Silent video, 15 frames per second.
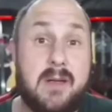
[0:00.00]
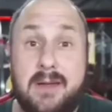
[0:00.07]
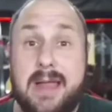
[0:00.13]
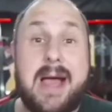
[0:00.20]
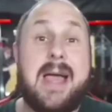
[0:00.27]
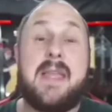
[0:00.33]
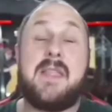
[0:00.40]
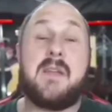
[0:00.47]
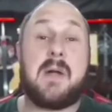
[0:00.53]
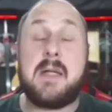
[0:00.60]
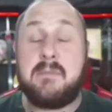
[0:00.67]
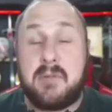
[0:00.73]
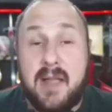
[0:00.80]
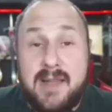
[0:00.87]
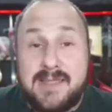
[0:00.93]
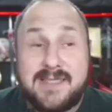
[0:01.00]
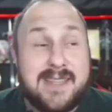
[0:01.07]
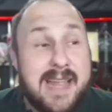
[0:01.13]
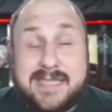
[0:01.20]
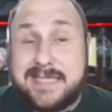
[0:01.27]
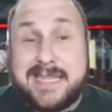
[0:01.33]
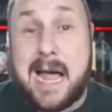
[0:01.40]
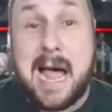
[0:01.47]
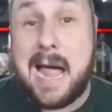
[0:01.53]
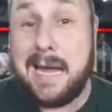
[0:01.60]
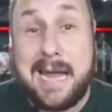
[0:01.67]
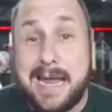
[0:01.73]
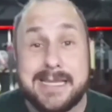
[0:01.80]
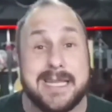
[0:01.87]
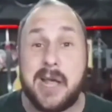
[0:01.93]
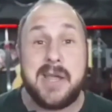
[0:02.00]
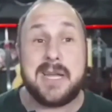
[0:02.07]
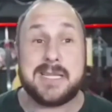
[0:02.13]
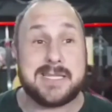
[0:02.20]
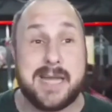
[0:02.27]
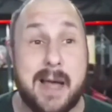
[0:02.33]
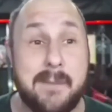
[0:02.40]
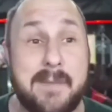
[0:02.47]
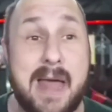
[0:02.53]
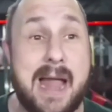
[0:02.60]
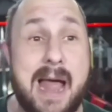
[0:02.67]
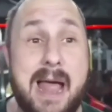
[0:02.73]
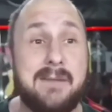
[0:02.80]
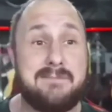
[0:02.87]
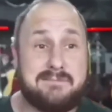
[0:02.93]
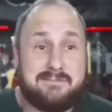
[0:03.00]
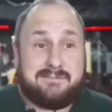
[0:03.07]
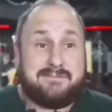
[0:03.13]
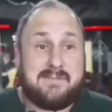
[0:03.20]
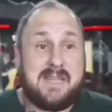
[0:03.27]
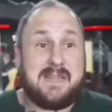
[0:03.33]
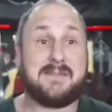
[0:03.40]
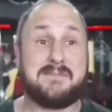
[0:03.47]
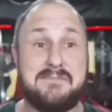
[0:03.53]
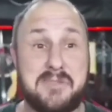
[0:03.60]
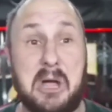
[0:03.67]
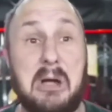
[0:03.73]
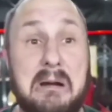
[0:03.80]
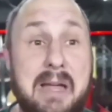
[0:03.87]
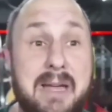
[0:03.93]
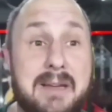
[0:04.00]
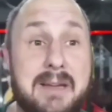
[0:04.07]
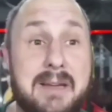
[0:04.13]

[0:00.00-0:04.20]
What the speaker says: not in the right place, I can't tell you to stop that. Sorry.